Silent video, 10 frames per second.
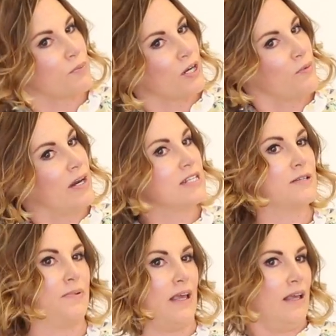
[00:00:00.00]
where you want it to
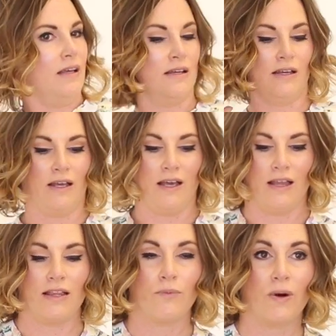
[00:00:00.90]
be,
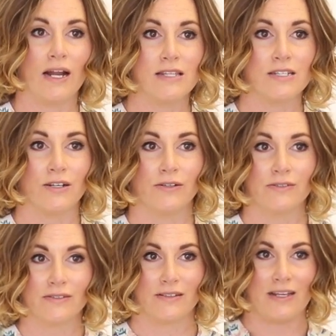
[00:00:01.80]
then what I
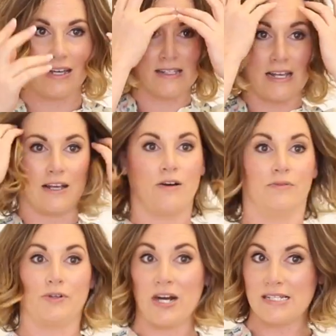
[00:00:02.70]
do is I
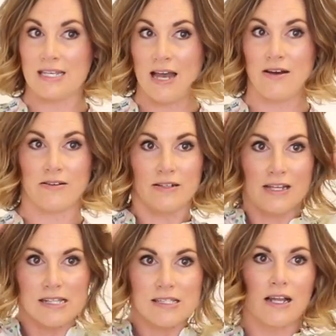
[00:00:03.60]
go crazy town.
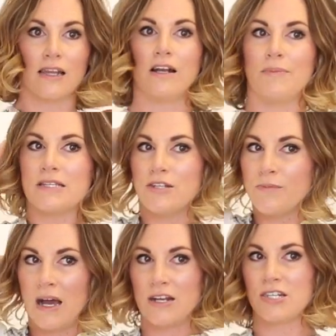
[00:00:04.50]
That's a little bit too
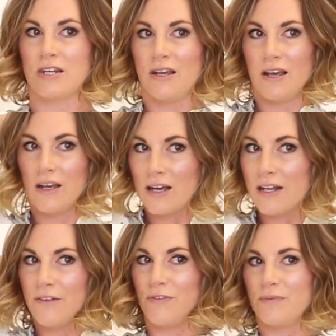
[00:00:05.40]
much,
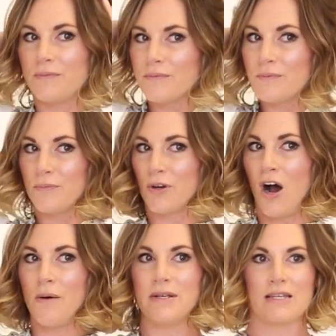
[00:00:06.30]
kind of
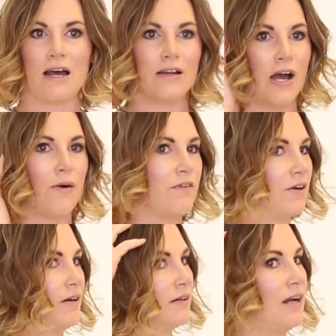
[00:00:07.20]
calm it down
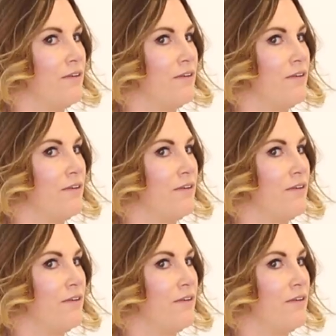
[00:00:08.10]
however I